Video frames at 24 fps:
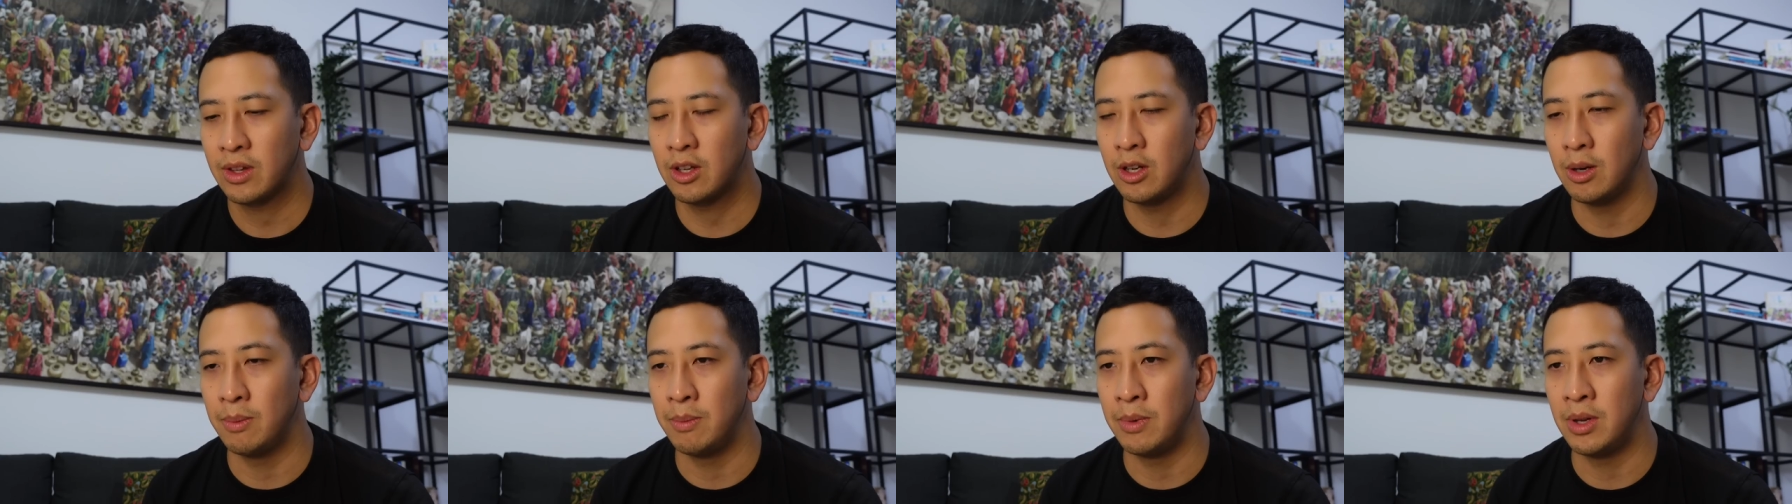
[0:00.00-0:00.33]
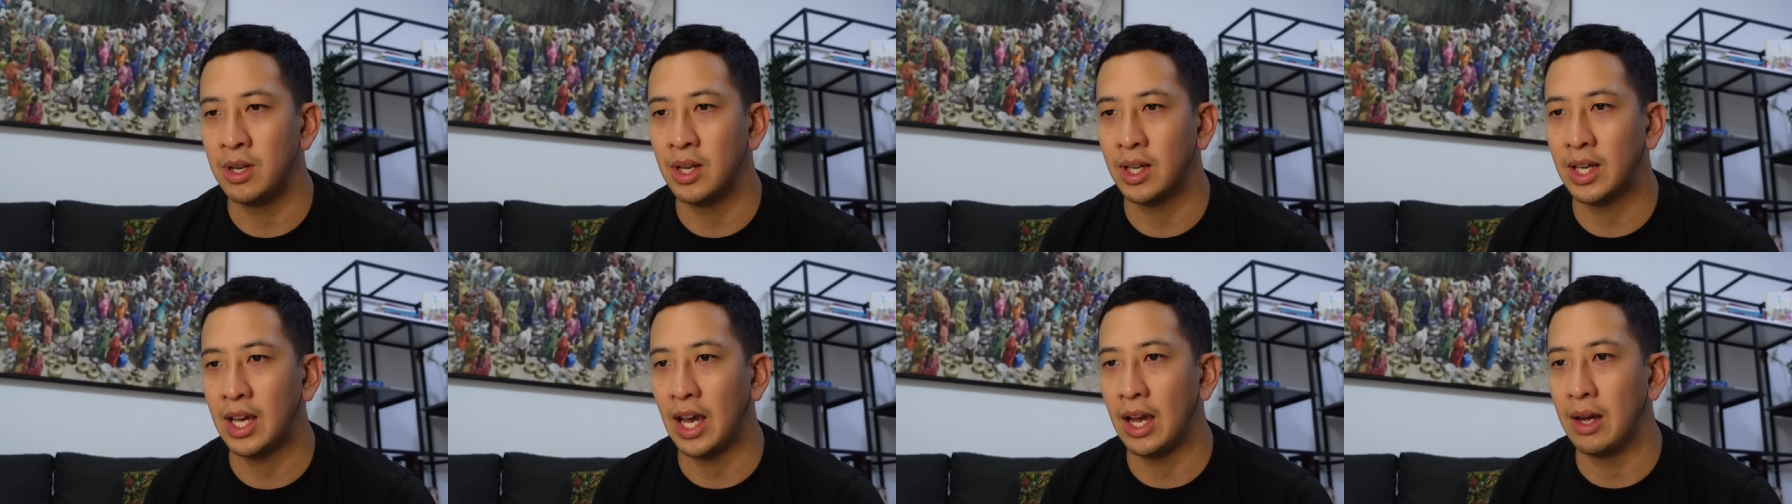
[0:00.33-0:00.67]

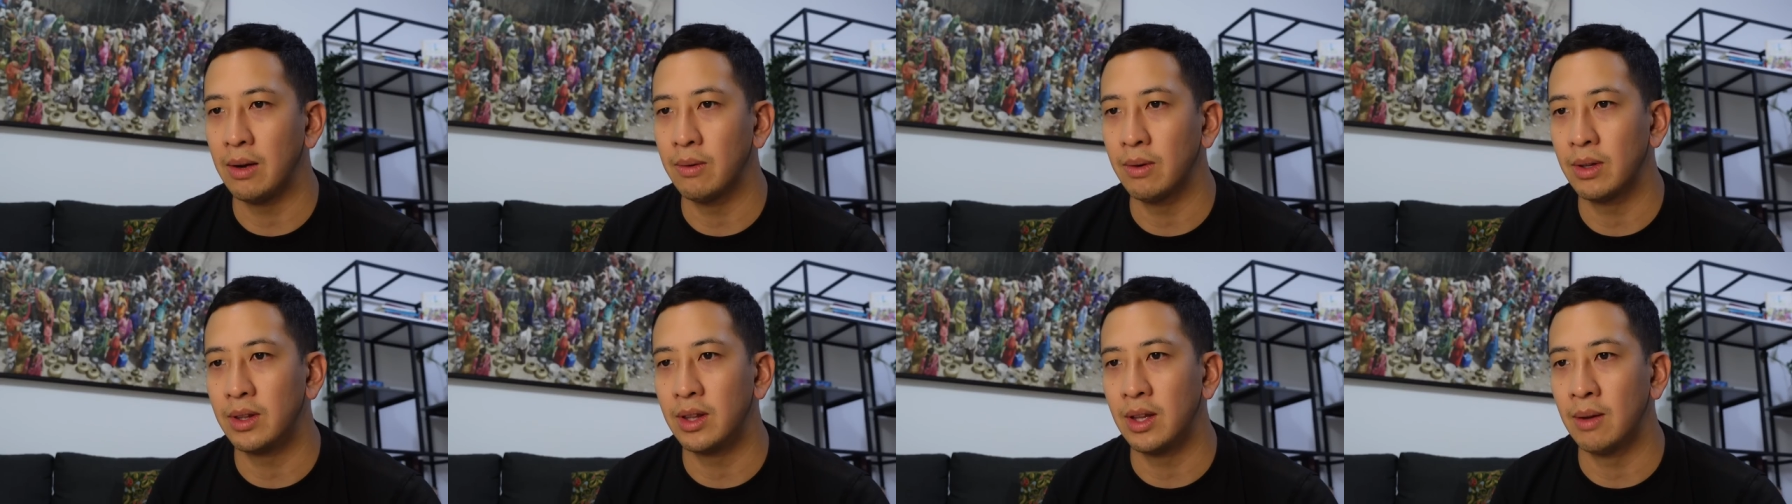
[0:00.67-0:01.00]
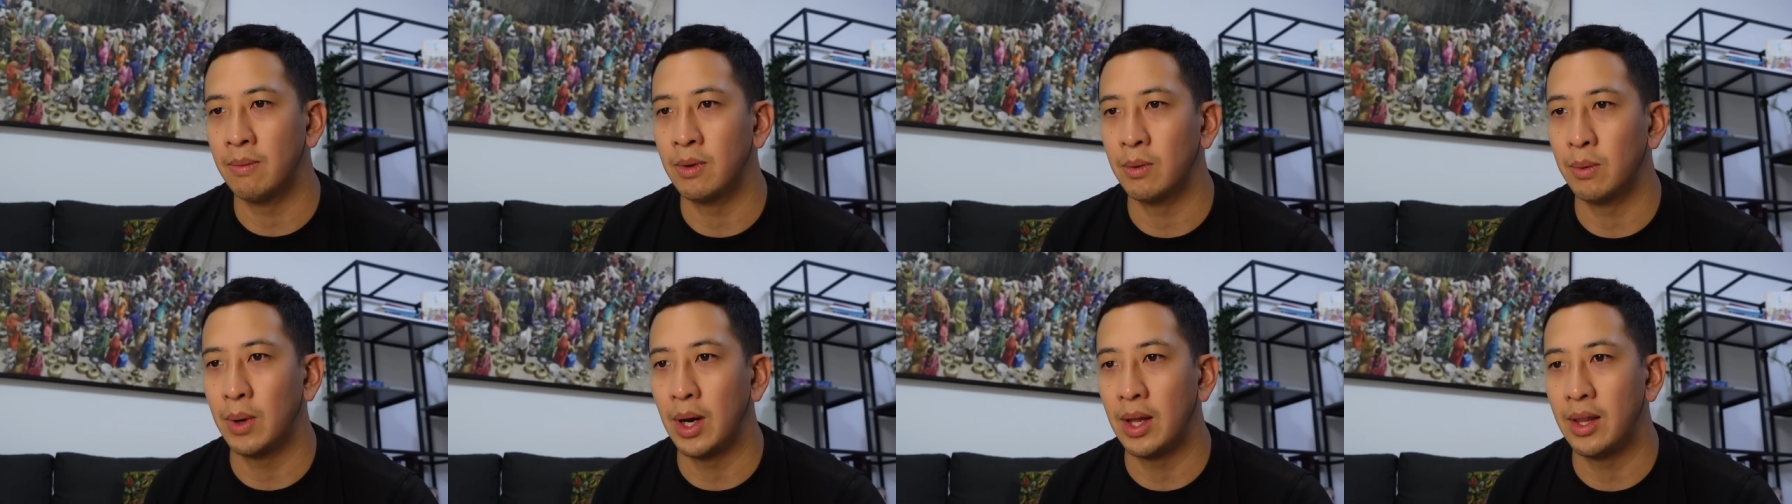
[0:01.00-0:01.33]
communicate with
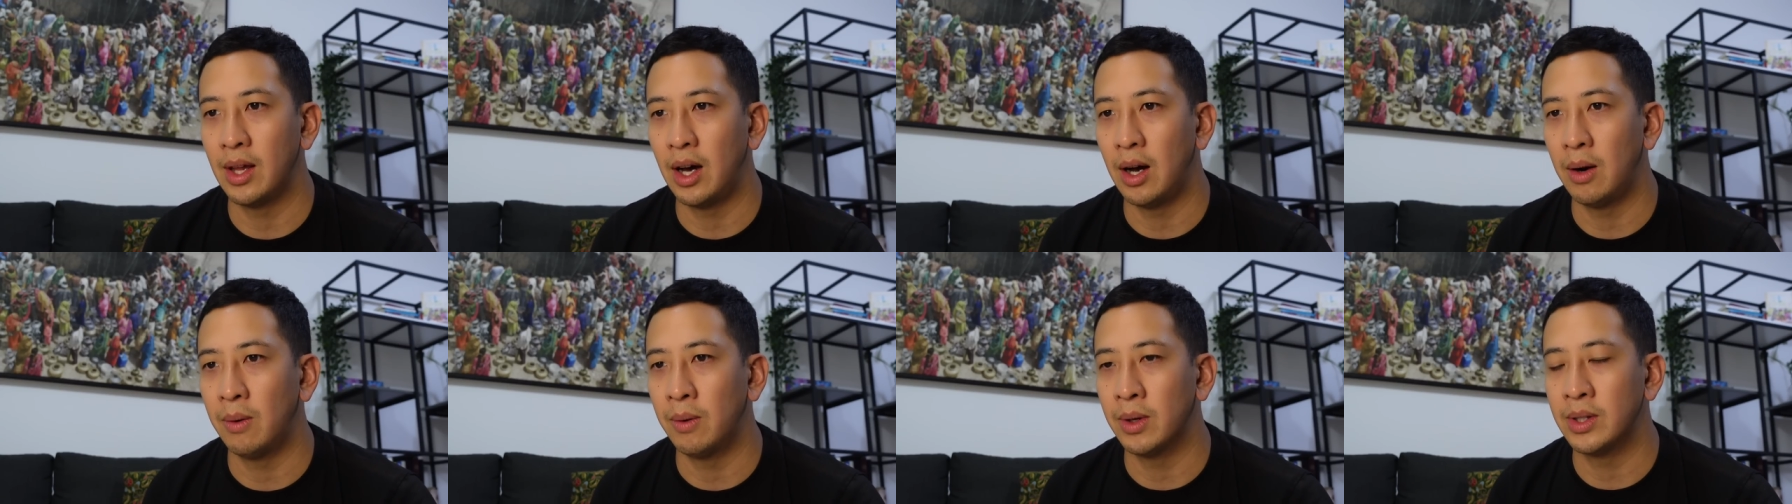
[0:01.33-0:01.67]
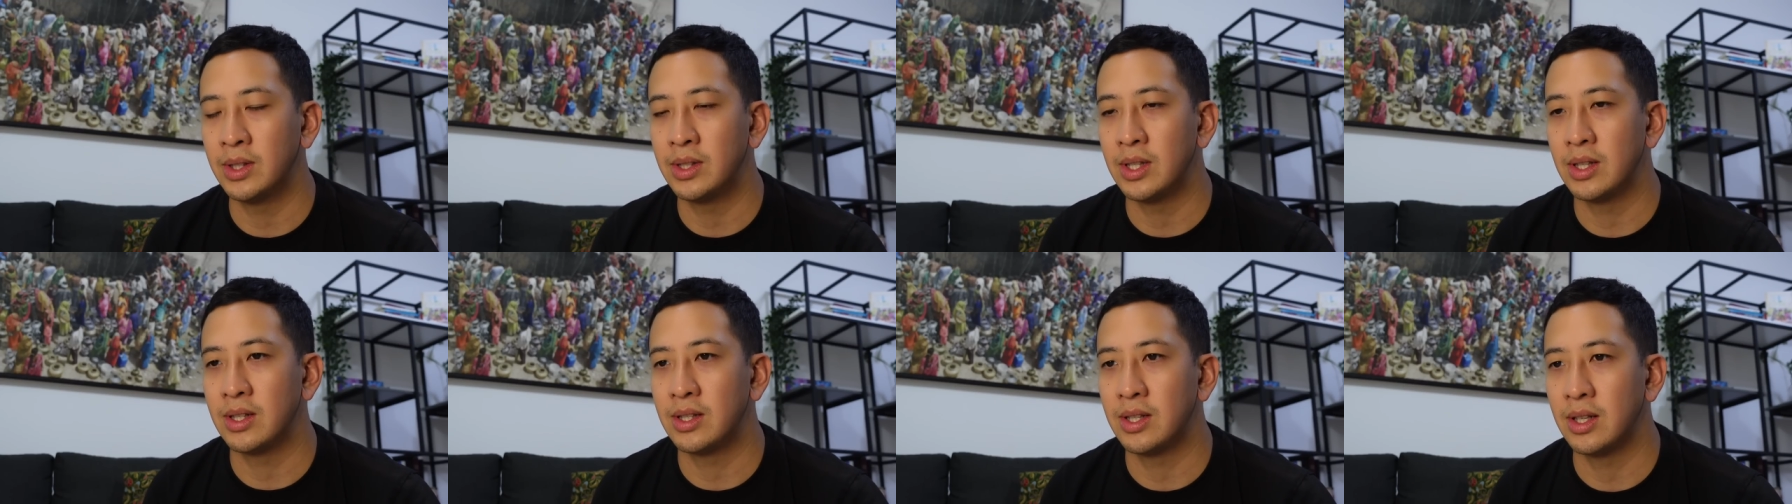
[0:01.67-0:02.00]
them the way that I
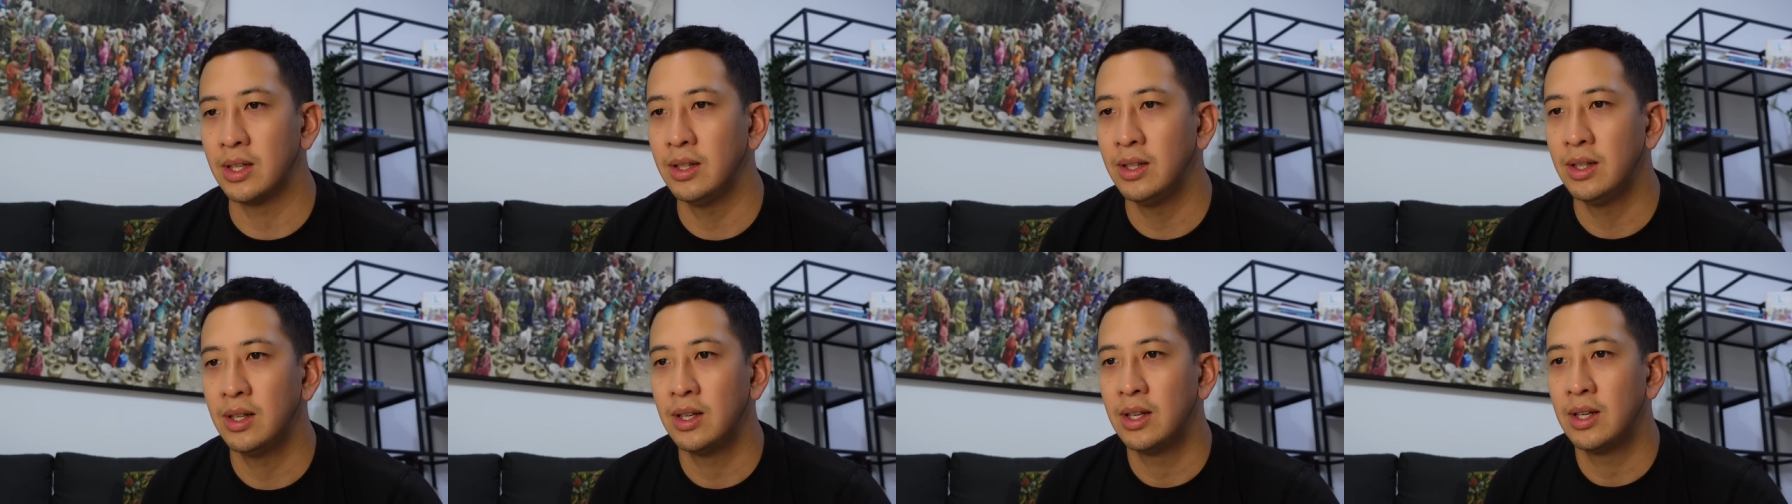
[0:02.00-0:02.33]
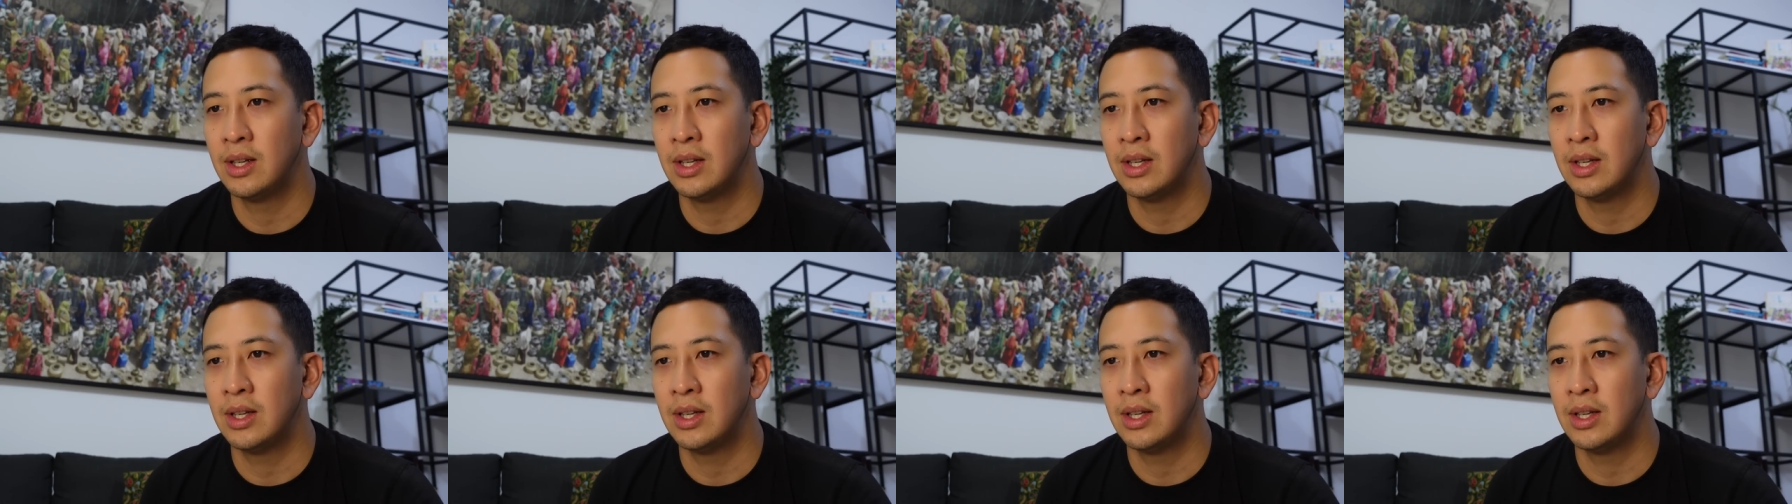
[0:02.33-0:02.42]
wanted to.